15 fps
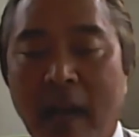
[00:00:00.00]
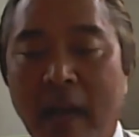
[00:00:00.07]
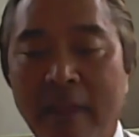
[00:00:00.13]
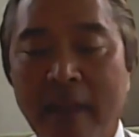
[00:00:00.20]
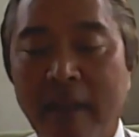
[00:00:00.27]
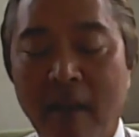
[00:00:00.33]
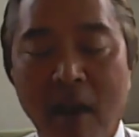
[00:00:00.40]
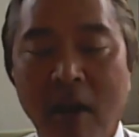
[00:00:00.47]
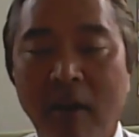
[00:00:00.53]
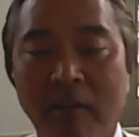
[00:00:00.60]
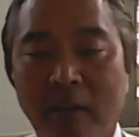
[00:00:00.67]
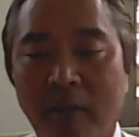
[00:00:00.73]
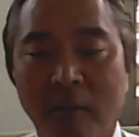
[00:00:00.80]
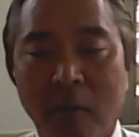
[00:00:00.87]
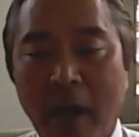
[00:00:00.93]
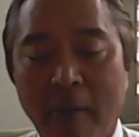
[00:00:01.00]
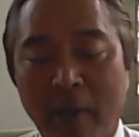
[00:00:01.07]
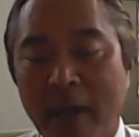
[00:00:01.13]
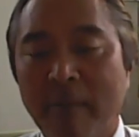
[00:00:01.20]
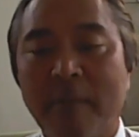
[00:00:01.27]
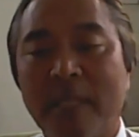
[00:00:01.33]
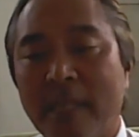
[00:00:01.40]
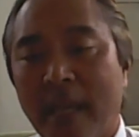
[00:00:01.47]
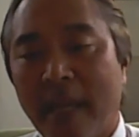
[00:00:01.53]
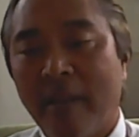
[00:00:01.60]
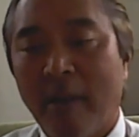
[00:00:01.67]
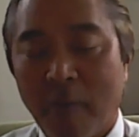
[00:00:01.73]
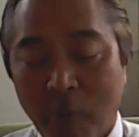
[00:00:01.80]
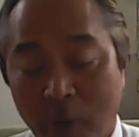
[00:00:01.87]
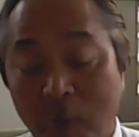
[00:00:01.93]
I think all the, what I'm saying,
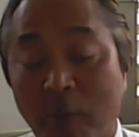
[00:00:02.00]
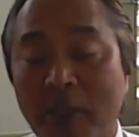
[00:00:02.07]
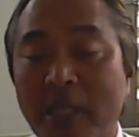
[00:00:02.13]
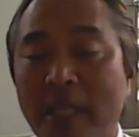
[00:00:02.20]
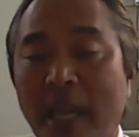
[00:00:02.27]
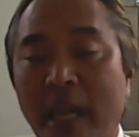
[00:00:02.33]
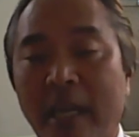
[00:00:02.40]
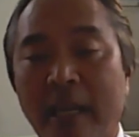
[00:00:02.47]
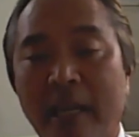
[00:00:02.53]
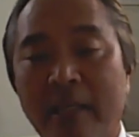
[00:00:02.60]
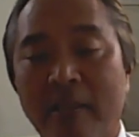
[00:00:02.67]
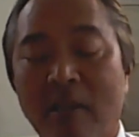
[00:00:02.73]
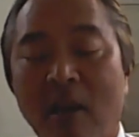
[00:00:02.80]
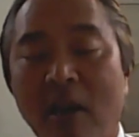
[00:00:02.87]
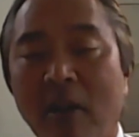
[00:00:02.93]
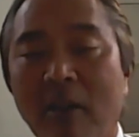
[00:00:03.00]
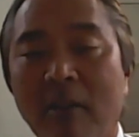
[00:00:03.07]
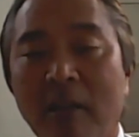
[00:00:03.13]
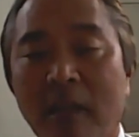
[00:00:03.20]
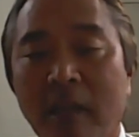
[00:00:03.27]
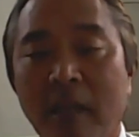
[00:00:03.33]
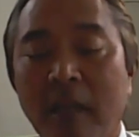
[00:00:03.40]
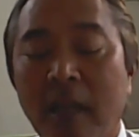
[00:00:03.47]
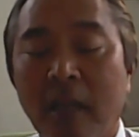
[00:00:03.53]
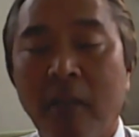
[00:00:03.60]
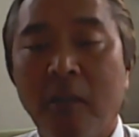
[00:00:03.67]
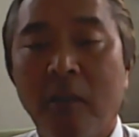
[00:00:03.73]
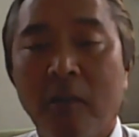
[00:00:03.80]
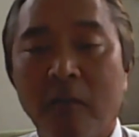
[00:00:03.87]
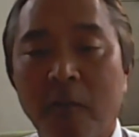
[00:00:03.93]
or what we're saying is all the
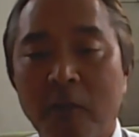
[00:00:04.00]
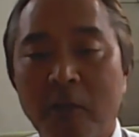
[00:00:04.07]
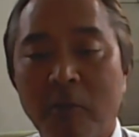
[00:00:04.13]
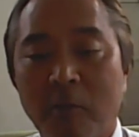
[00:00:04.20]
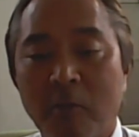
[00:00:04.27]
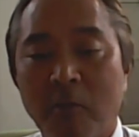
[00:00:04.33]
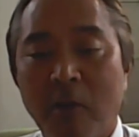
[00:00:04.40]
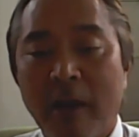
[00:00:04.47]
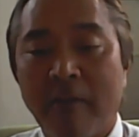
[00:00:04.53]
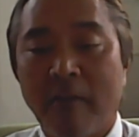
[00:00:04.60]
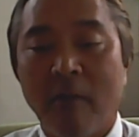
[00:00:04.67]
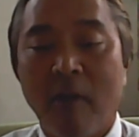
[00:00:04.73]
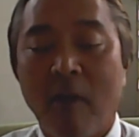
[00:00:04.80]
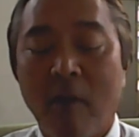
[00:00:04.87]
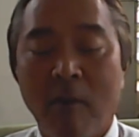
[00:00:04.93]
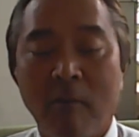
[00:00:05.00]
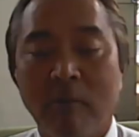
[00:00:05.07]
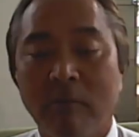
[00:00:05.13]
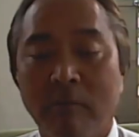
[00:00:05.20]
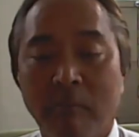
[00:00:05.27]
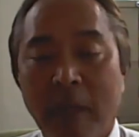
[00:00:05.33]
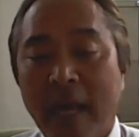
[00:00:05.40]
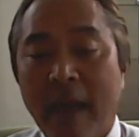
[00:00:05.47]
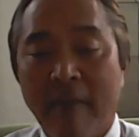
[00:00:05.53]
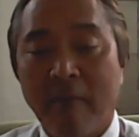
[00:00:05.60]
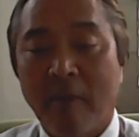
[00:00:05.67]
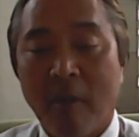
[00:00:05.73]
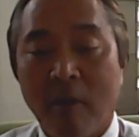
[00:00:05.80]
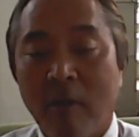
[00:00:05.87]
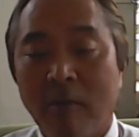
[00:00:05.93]
universities who have their own, may have
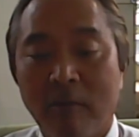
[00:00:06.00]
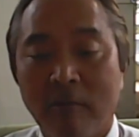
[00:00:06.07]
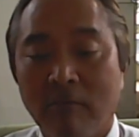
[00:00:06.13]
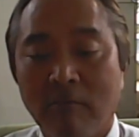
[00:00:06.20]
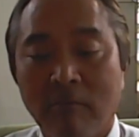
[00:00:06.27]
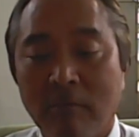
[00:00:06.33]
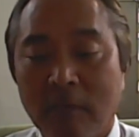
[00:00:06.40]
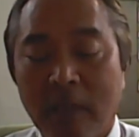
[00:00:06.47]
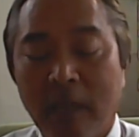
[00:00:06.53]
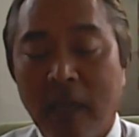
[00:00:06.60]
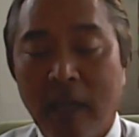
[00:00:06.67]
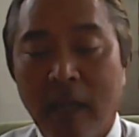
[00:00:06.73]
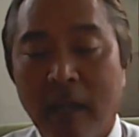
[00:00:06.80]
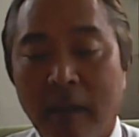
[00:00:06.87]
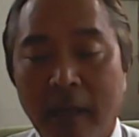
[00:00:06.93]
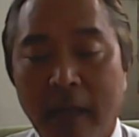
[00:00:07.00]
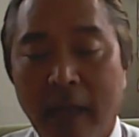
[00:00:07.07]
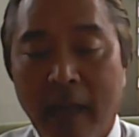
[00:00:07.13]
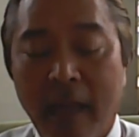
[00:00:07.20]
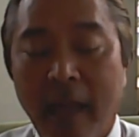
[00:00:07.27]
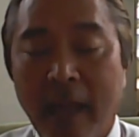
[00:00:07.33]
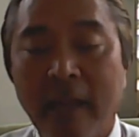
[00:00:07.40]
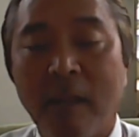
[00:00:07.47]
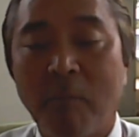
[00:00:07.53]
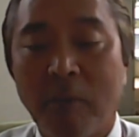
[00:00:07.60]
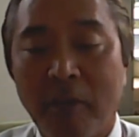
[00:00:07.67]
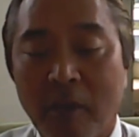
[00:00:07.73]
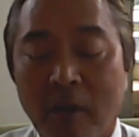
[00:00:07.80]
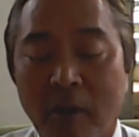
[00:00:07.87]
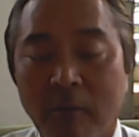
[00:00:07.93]
their own, end up
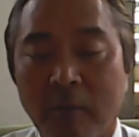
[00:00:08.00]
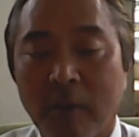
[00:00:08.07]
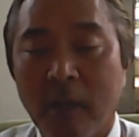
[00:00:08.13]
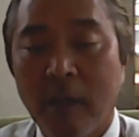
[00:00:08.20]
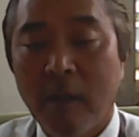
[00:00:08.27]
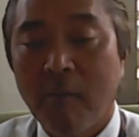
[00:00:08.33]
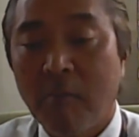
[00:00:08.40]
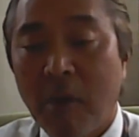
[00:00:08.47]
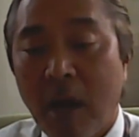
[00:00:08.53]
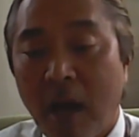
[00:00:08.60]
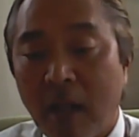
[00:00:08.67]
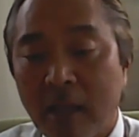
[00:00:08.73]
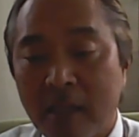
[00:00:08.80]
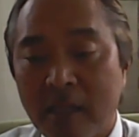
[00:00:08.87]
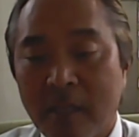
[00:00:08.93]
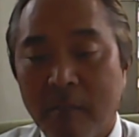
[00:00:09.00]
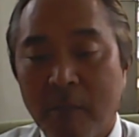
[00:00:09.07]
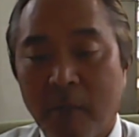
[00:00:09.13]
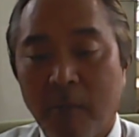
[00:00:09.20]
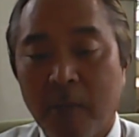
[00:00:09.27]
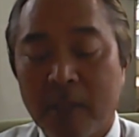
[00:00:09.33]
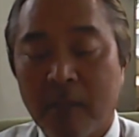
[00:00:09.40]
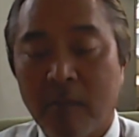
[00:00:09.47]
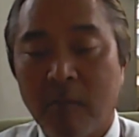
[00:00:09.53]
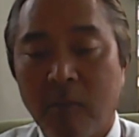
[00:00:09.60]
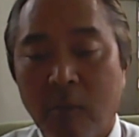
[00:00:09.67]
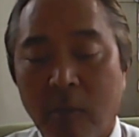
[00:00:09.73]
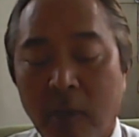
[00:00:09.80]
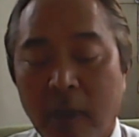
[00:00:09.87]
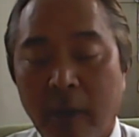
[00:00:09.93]
with their own policy, but what's
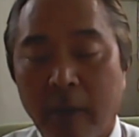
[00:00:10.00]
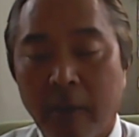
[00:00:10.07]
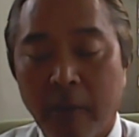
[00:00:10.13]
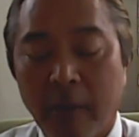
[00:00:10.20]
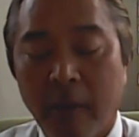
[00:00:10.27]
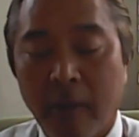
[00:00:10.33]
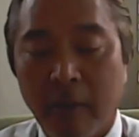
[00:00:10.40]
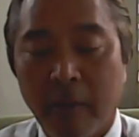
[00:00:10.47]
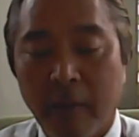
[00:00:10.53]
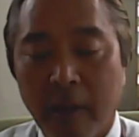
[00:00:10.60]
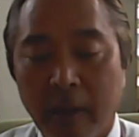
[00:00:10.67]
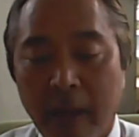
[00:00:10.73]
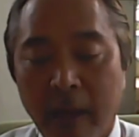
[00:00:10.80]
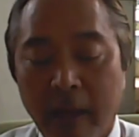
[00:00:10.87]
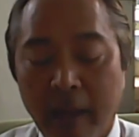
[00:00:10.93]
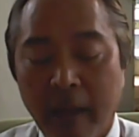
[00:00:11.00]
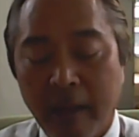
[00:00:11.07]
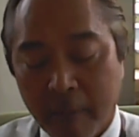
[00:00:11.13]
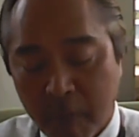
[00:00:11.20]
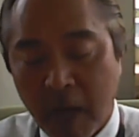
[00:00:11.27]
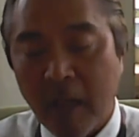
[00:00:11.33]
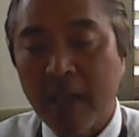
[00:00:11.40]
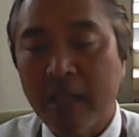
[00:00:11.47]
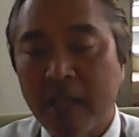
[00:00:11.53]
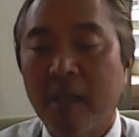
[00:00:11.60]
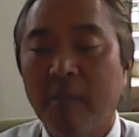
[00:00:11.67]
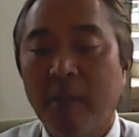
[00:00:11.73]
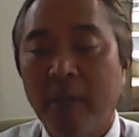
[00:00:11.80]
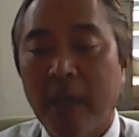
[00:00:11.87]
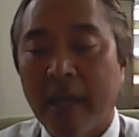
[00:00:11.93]
important, or
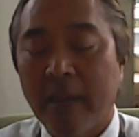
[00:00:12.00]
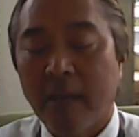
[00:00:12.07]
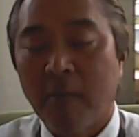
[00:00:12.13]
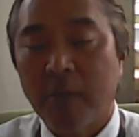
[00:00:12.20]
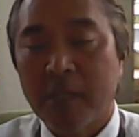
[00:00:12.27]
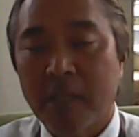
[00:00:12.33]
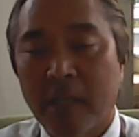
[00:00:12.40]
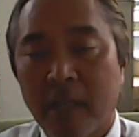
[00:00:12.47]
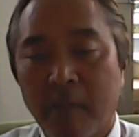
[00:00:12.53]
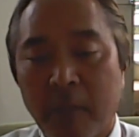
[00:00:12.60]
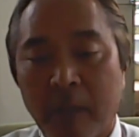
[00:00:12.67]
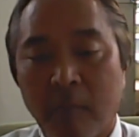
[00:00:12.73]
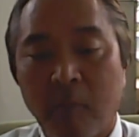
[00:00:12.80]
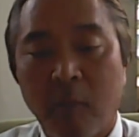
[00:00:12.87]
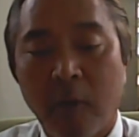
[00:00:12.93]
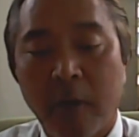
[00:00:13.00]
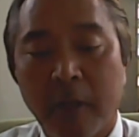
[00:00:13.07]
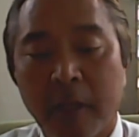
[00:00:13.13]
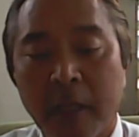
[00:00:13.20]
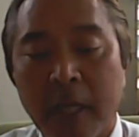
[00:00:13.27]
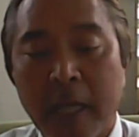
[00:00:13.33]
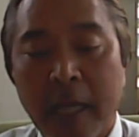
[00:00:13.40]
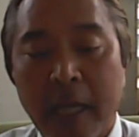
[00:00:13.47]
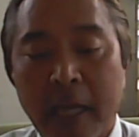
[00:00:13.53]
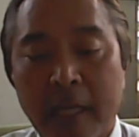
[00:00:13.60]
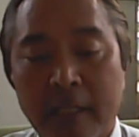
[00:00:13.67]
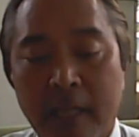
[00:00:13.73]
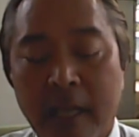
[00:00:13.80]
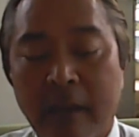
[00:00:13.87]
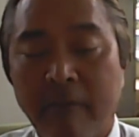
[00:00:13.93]
policy, but I think what's going to be important
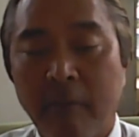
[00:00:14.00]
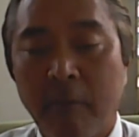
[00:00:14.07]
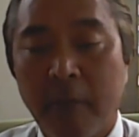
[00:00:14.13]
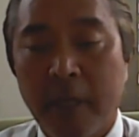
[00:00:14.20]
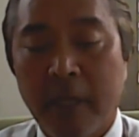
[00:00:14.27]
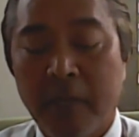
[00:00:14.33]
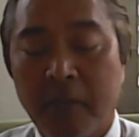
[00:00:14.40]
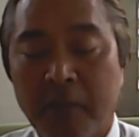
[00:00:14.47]
is that everyone